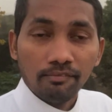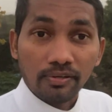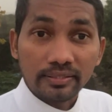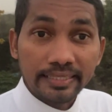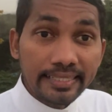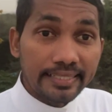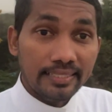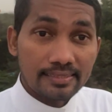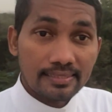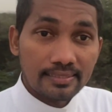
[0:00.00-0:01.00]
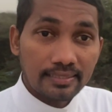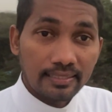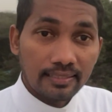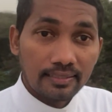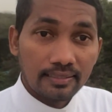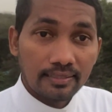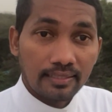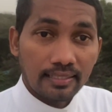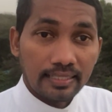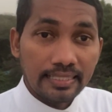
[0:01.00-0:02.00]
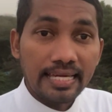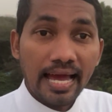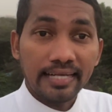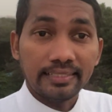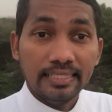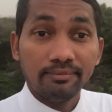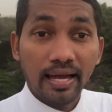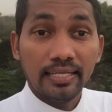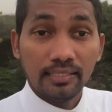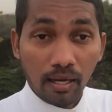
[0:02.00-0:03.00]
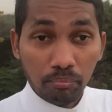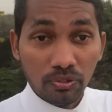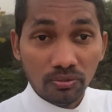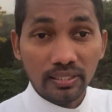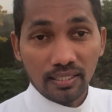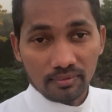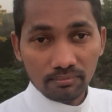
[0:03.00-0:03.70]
For 3 days he had divine communion.